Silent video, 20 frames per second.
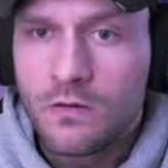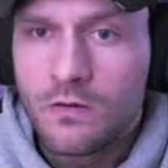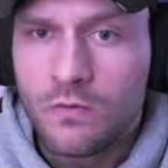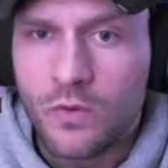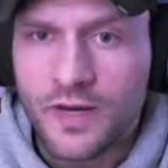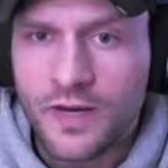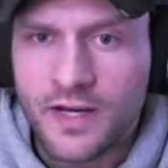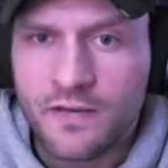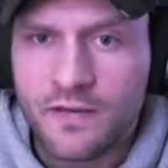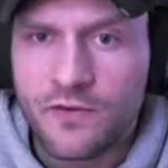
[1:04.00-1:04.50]

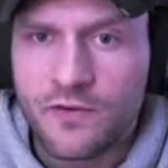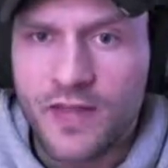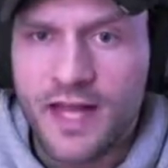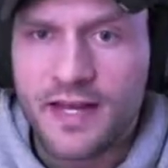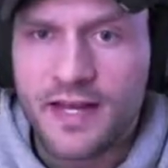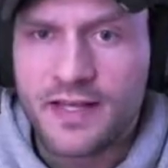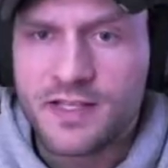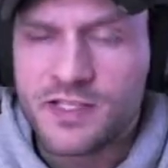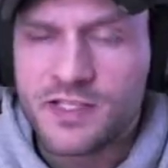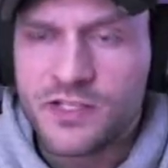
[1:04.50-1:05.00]
Waiting for that
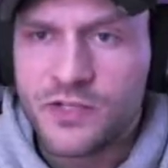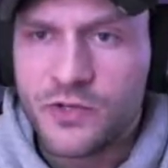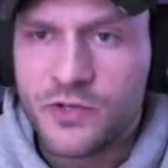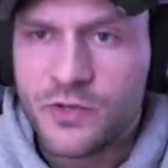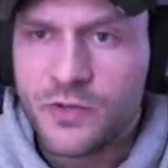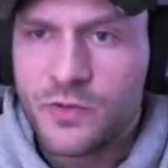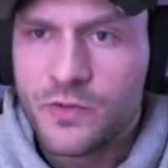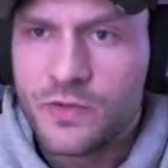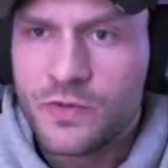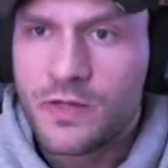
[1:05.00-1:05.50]

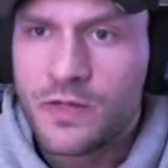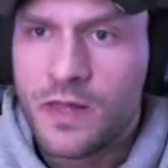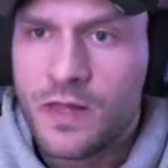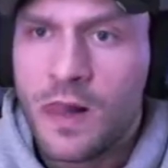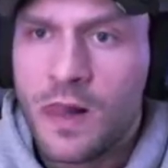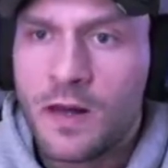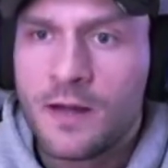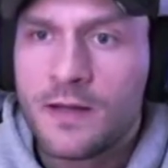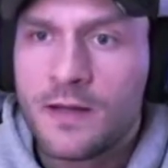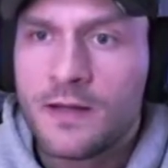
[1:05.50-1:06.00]
S2,
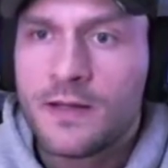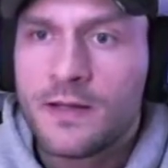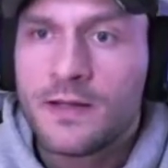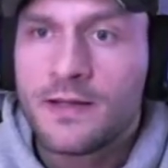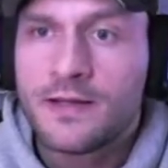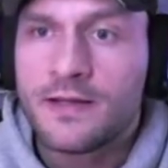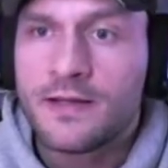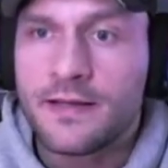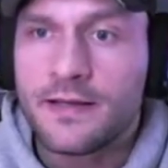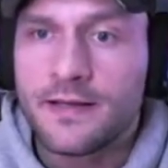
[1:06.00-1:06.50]

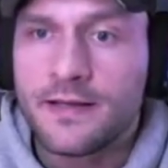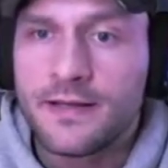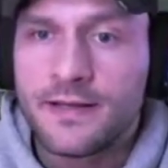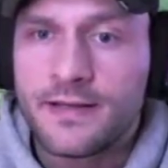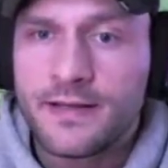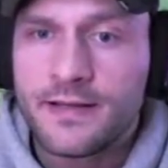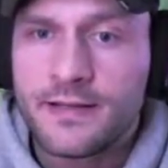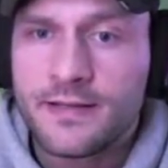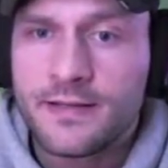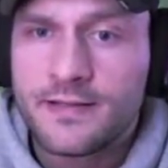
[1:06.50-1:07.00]

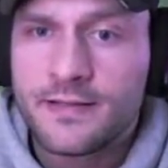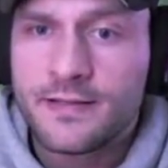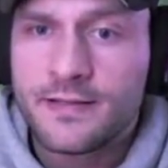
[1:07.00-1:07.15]
and